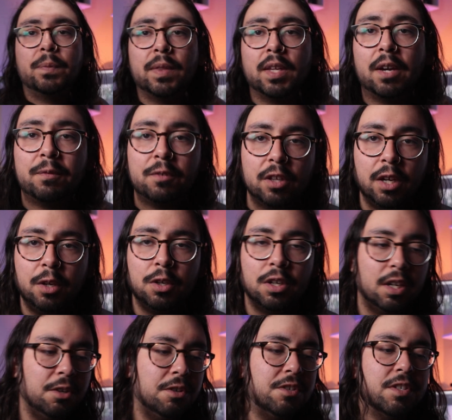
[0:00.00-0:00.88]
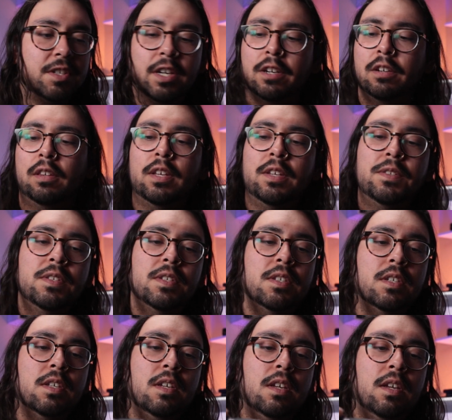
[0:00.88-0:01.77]
After that, you get your desired
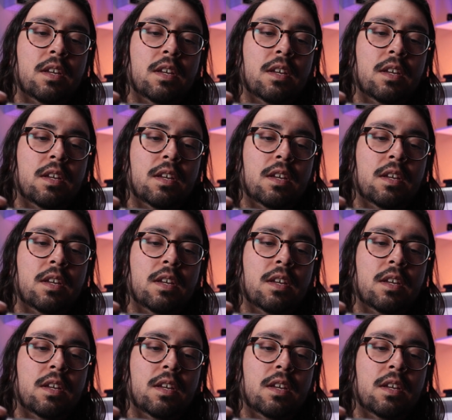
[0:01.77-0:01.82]
lens,